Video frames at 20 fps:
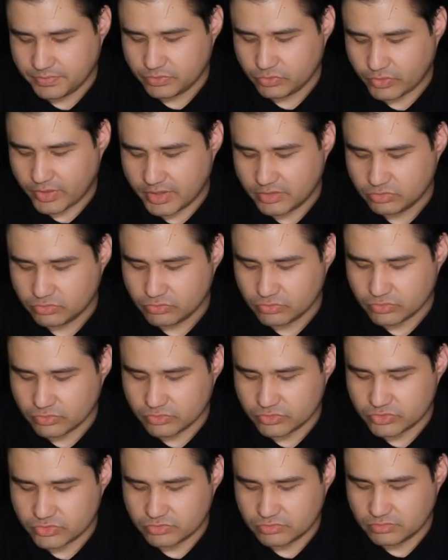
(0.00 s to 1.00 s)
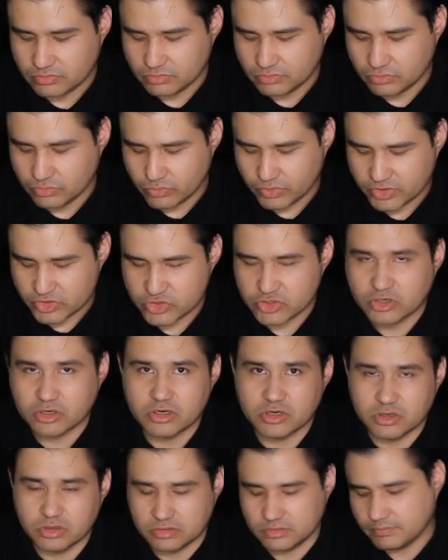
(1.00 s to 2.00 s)
trying to do a
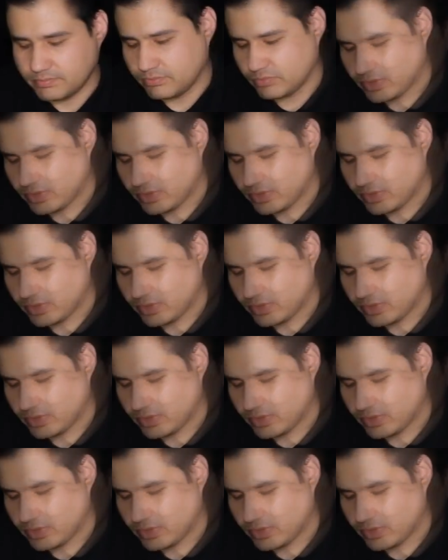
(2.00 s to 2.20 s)
shortcut,